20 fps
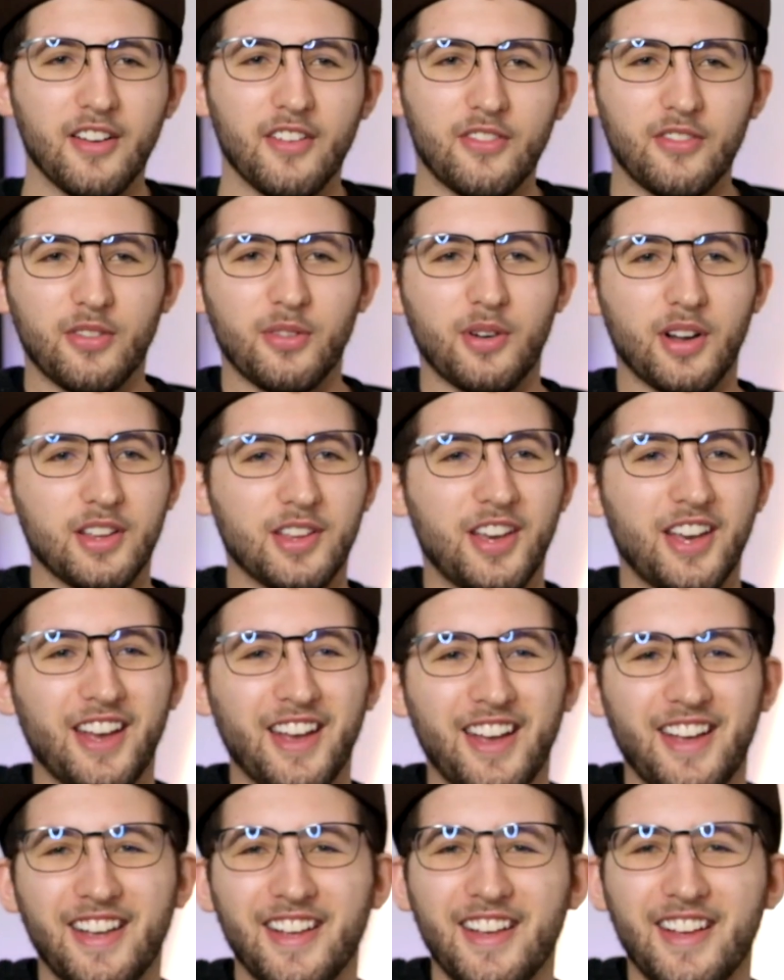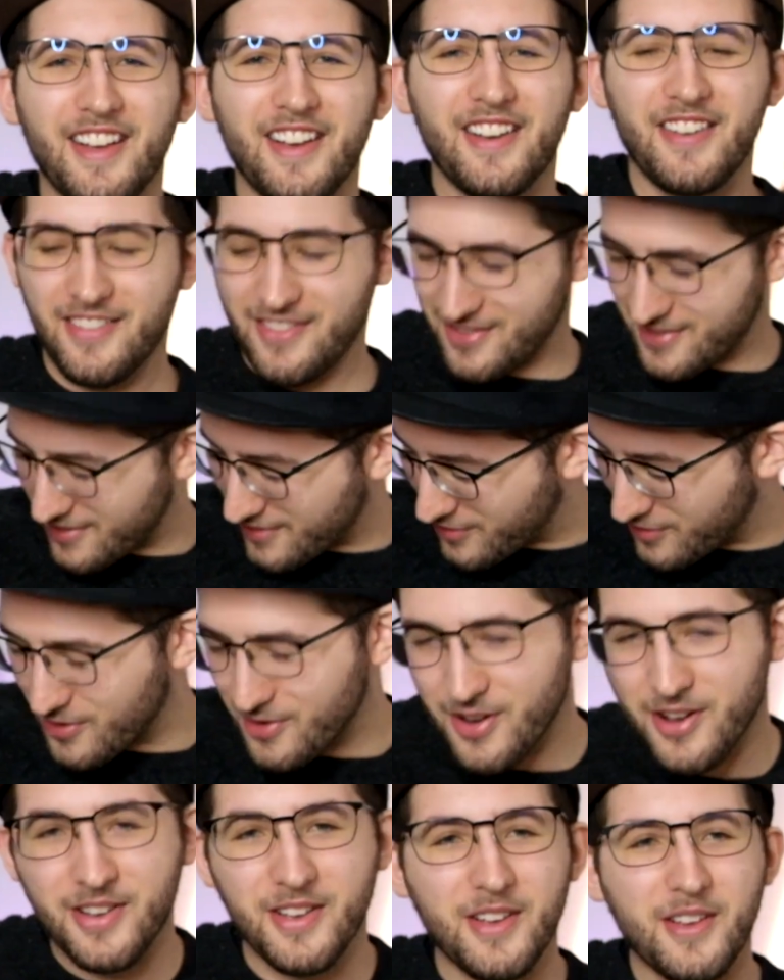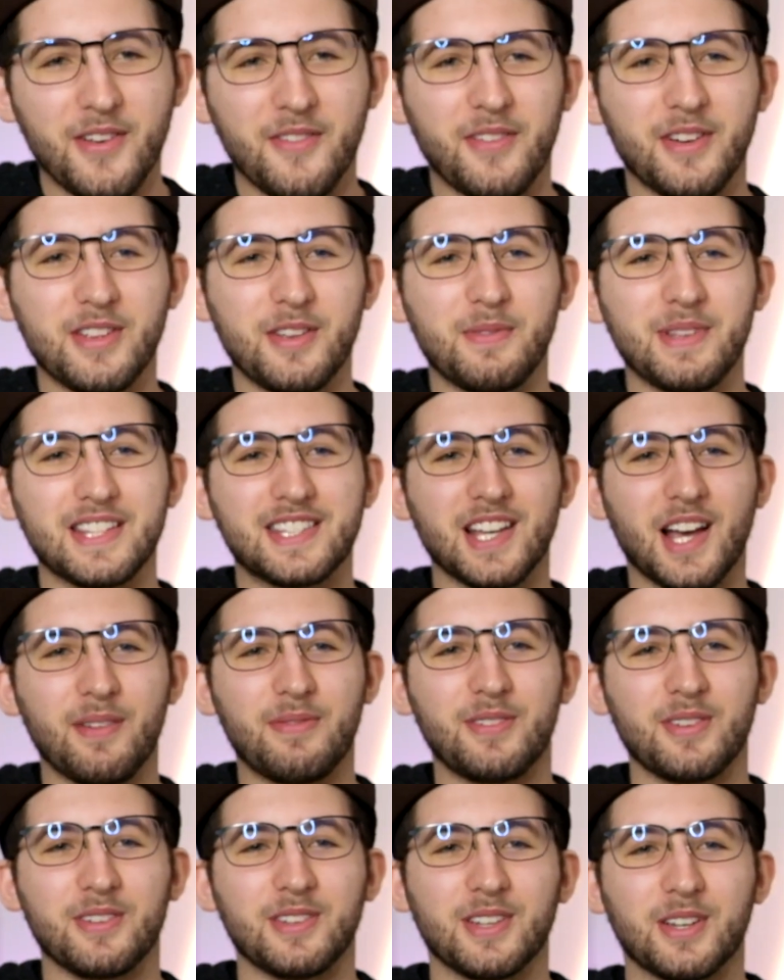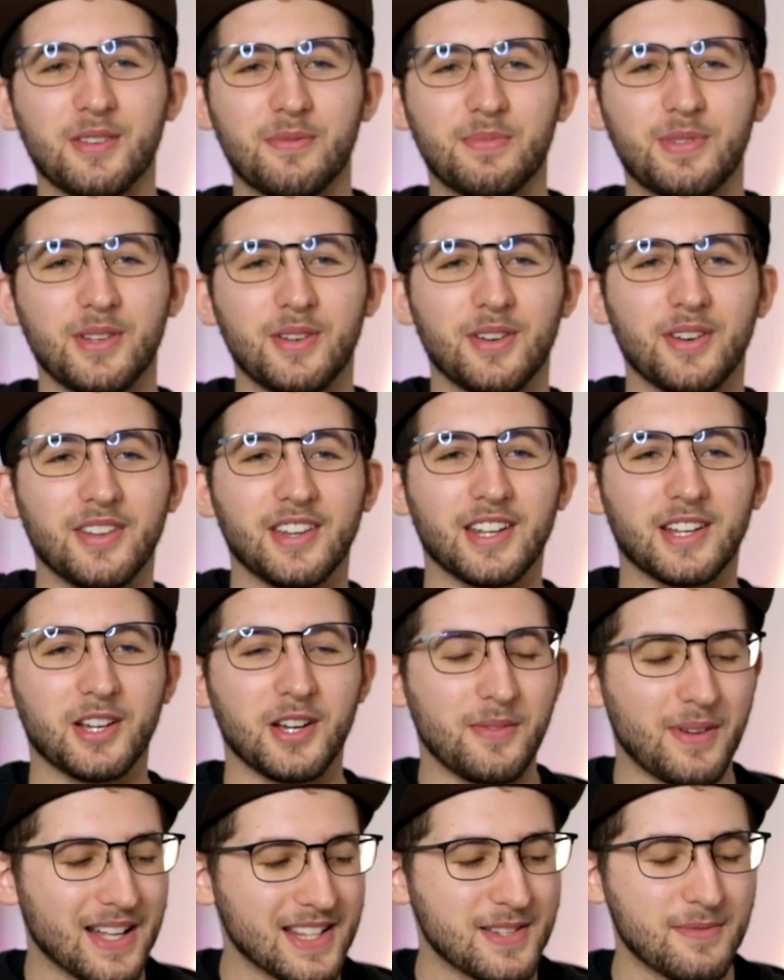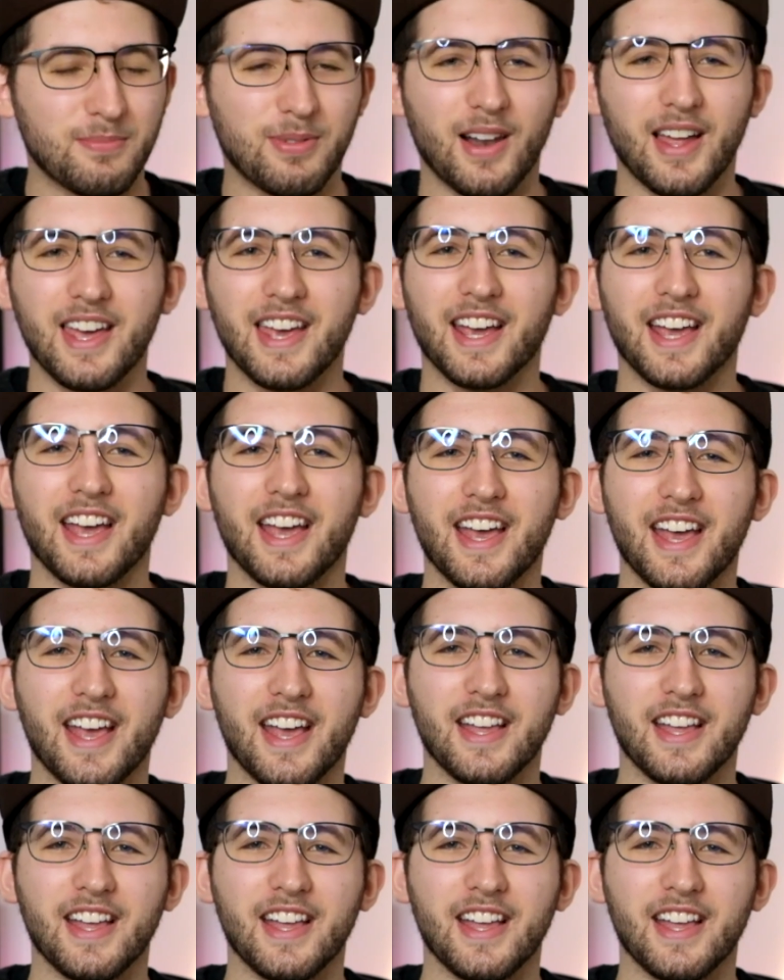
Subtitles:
for when you've been typing on your computer and then go back to playing.